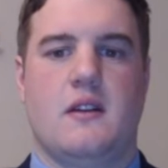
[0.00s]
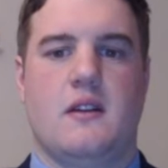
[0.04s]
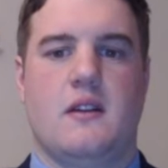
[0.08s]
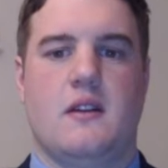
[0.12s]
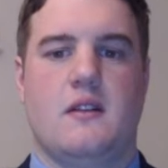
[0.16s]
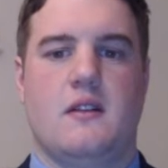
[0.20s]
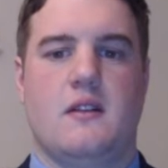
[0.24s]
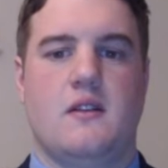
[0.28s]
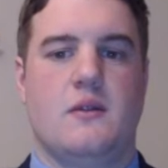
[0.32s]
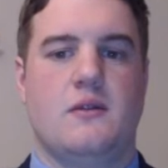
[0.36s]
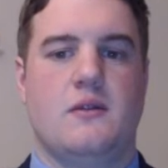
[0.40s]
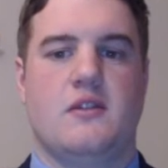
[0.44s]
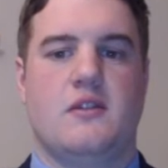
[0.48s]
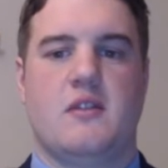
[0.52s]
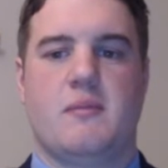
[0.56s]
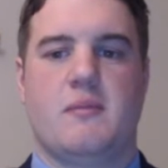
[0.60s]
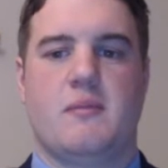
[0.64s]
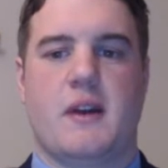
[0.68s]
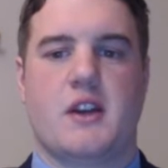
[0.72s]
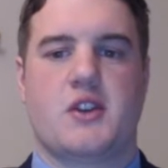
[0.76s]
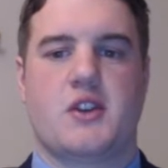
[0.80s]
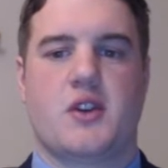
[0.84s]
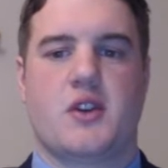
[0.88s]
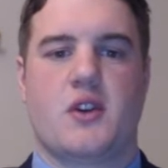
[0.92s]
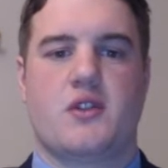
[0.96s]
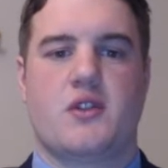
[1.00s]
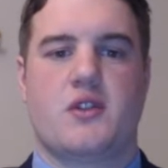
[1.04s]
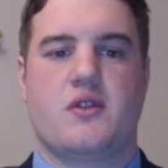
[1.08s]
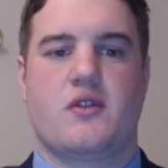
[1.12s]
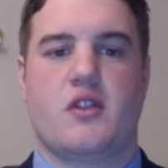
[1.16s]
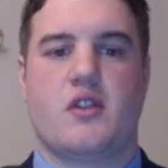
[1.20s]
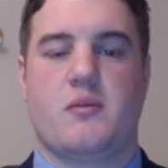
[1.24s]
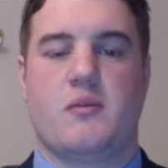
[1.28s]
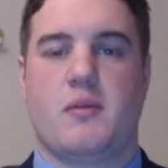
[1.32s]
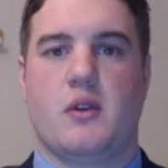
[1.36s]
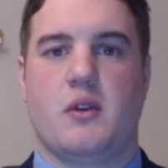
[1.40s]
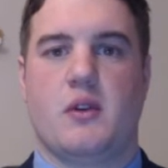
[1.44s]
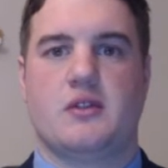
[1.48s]
used in my church through
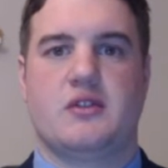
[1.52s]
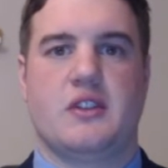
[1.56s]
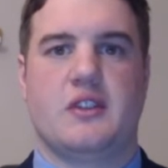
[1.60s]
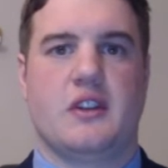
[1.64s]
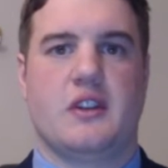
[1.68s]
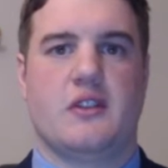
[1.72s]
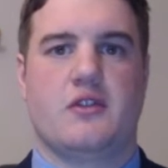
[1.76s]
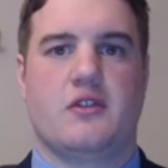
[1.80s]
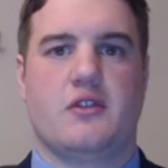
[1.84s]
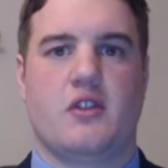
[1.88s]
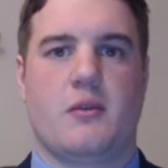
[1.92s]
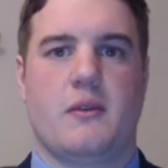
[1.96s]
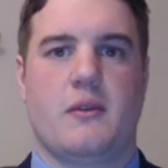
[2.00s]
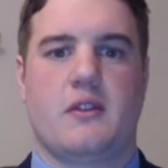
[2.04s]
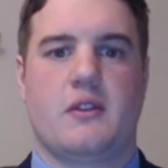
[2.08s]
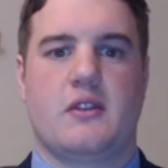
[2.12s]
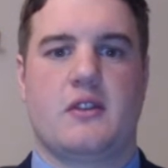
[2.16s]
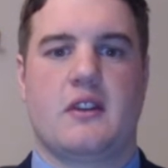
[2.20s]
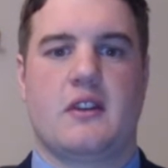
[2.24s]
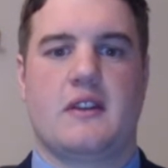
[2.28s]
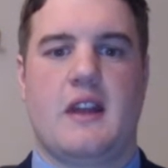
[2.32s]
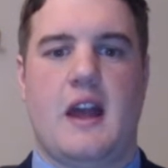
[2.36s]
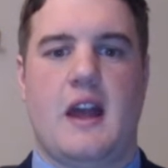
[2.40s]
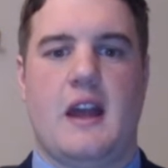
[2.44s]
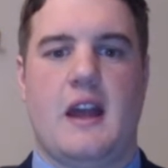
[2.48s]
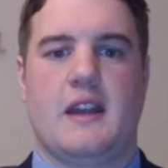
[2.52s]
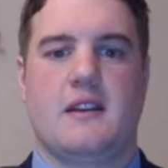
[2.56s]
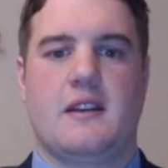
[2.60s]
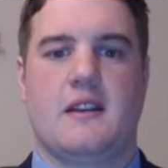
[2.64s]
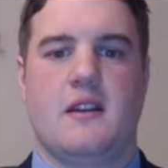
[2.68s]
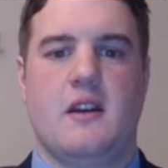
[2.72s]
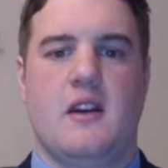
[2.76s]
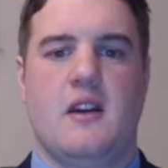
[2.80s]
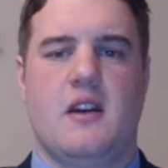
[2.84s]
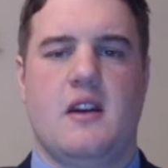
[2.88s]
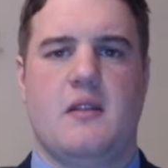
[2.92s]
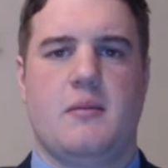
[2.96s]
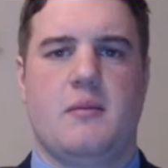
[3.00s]
the posting of sermons online,
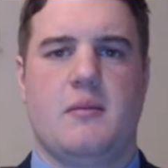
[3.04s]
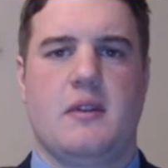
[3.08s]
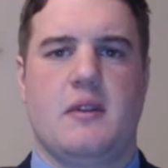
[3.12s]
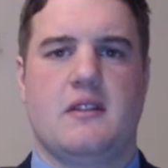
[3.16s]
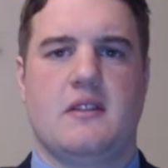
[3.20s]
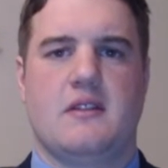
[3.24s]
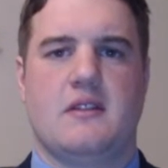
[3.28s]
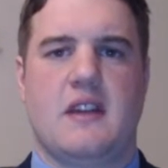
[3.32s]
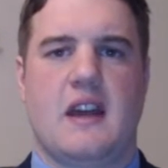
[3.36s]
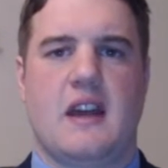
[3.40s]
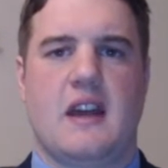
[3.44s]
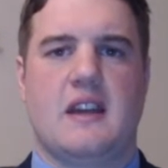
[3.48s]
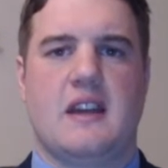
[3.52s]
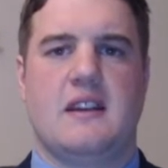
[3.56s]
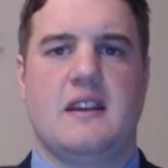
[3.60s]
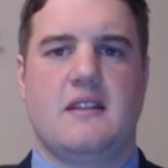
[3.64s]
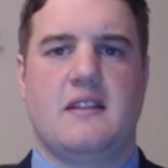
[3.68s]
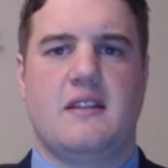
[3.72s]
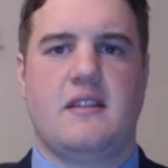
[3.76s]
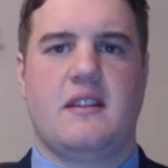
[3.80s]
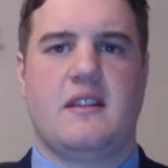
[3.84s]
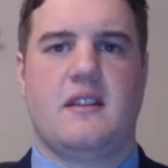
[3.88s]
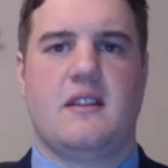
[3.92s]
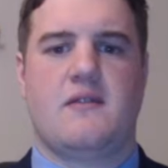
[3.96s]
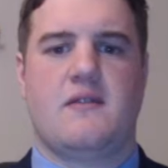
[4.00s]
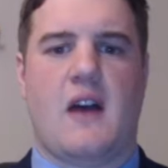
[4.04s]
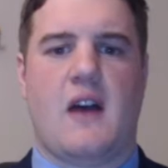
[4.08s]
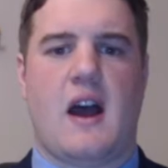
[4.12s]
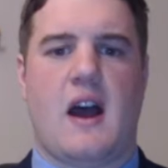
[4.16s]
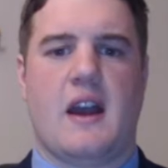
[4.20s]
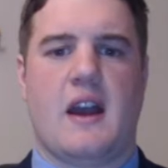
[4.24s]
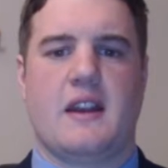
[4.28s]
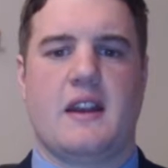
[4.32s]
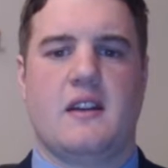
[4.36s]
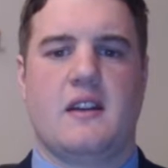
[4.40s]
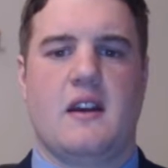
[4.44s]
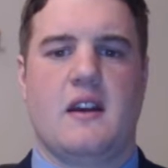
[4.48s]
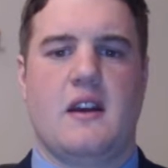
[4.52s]
but it's not easy to
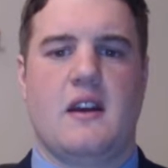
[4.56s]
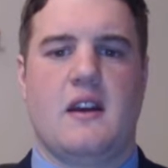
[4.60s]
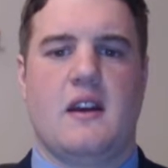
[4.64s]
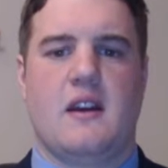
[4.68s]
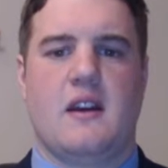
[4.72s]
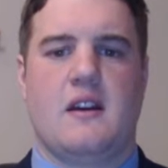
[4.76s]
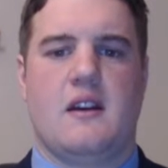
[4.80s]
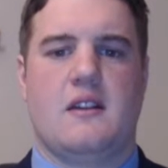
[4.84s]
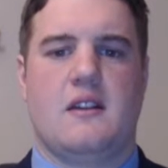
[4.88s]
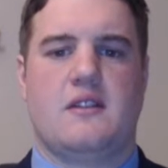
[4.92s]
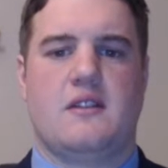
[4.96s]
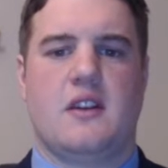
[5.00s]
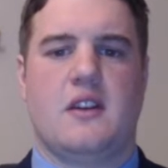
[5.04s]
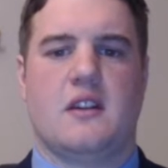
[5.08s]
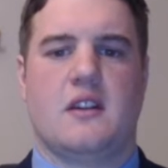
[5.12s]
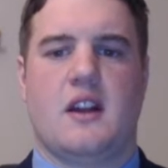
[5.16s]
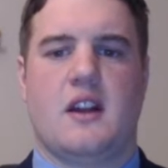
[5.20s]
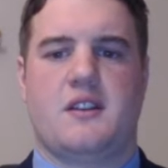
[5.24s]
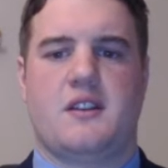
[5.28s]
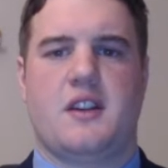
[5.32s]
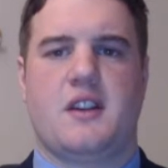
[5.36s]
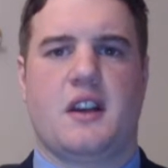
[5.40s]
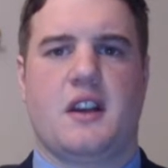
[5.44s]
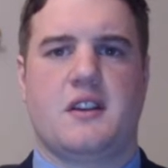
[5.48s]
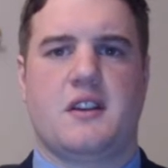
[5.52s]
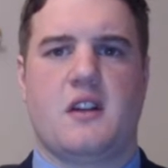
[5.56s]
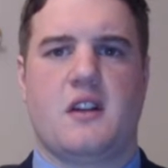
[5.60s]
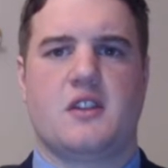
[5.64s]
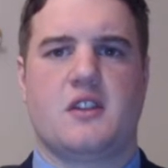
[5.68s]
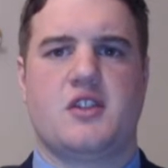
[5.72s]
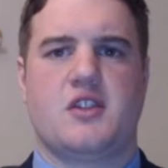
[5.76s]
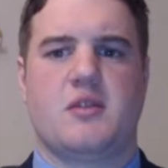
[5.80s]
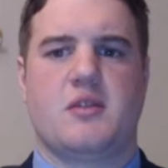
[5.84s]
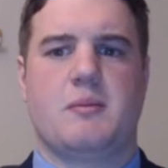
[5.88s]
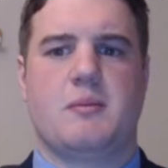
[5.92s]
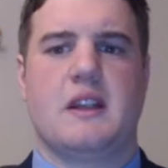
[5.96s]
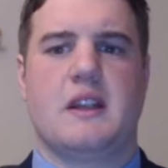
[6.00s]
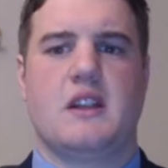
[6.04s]
find. I see a lot of
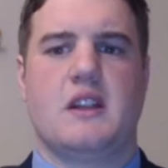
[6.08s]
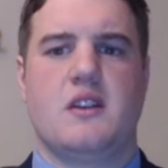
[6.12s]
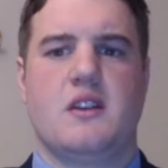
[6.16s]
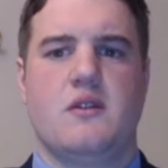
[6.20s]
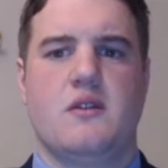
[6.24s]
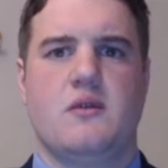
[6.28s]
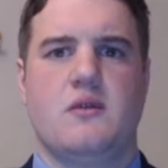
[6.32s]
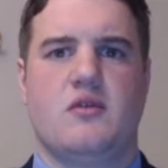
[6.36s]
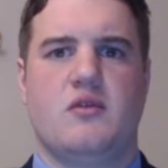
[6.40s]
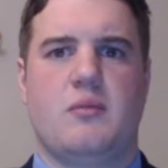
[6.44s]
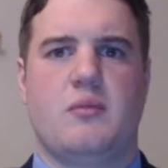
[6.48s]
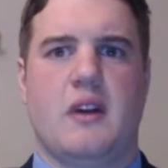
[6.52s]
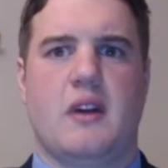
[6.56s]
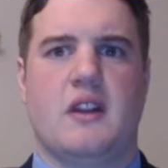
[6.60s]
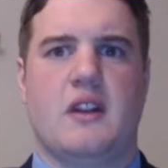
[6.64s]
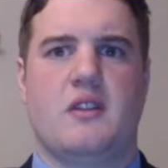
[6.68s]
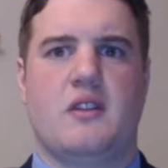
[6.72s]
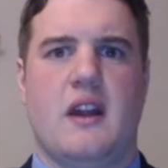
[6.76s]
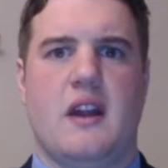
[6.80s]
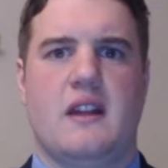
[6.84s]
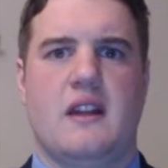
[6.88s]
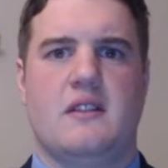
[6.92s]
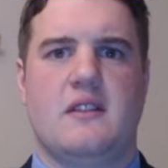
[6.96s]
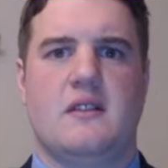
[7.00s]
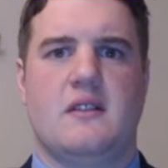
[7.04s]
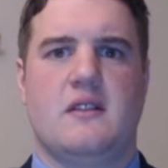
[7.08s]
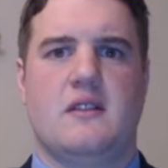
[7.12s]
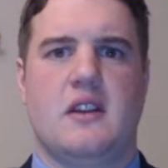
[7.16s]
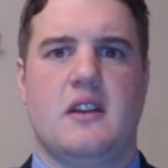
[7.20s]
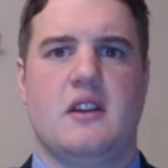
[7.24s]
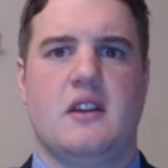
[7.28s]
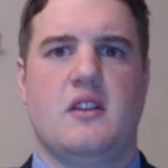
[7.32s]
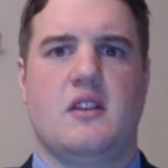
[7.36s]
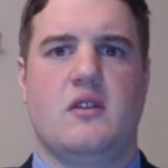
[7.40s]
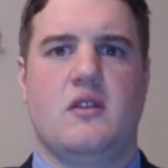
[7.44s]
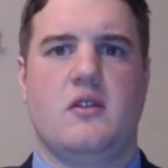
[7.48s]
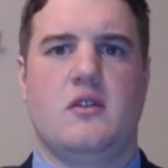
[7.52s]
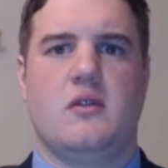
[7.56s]
technology being used, but I do not see
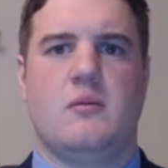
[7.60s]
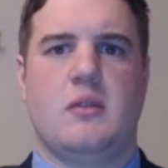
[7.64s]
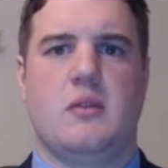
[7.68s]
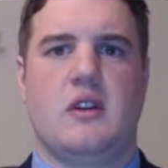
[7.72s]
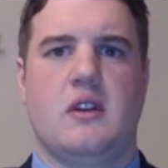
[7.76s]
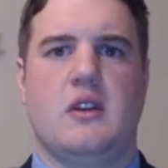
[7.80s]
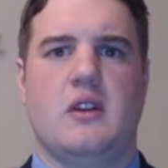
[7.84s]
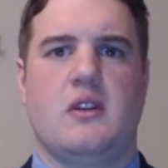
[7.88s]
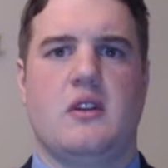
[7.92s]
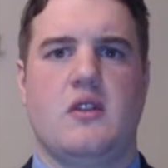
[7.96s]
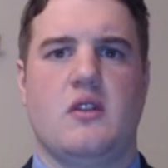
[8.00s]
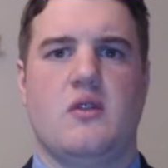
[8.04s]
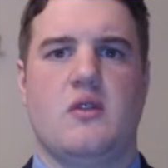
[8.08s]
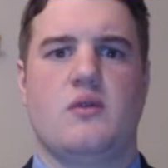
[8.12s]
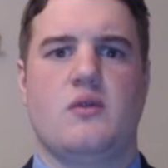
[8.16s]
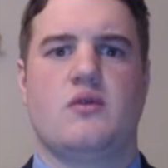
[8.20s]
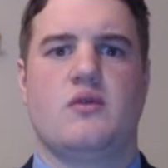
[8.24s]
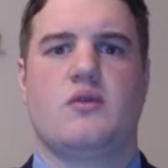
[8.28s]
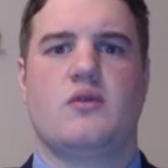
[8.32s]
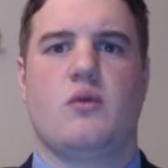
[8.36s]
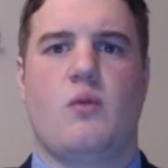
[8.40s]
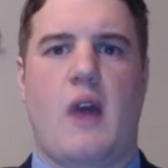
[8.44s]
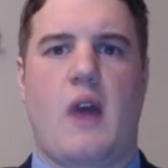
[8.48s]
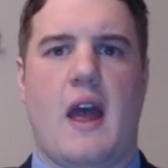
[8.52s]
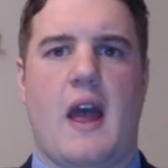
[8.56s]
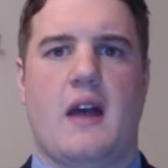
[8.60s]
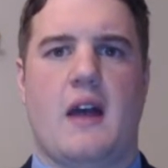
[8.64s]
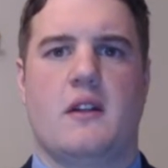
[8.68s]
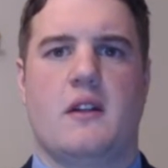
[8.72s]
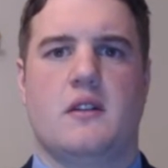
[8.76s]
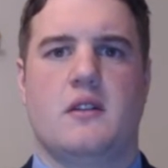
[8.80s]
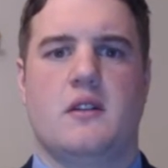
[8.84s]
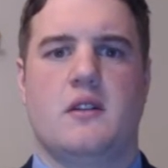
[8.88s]
it being used well.